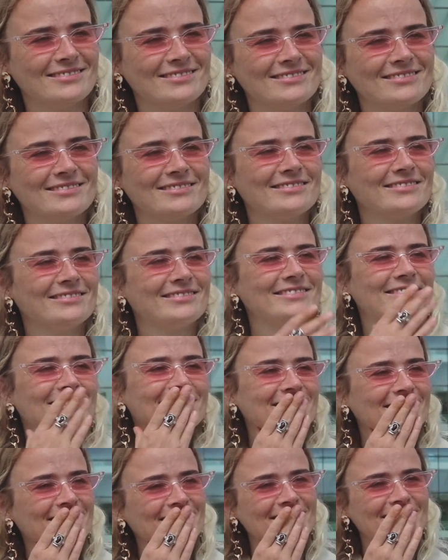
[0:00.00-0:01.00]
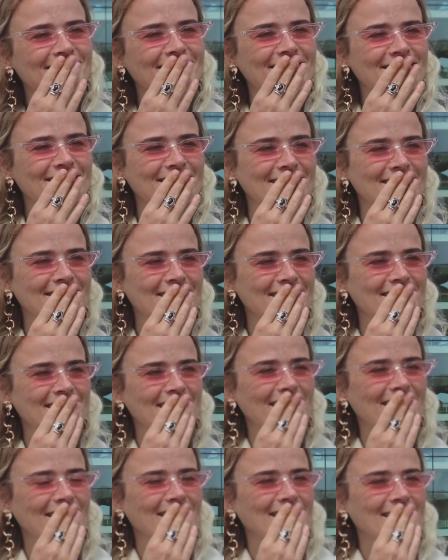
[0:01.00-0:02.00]
Oof,
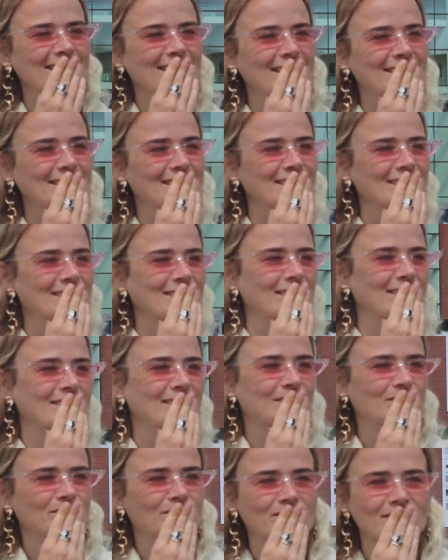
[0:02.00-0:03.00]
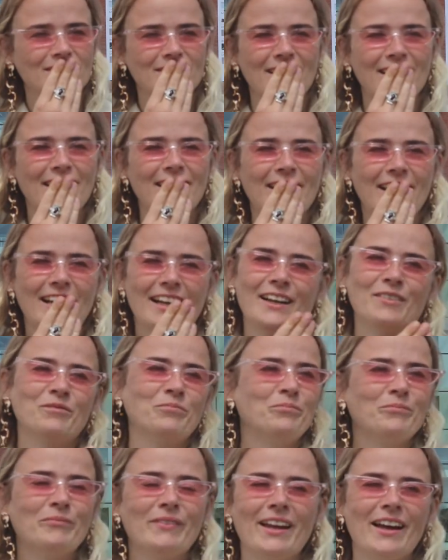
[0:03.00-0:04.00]
that's so sad.
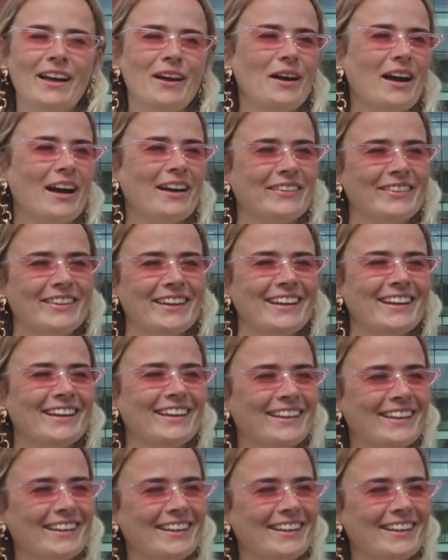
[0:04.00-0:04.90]
Yeah, I think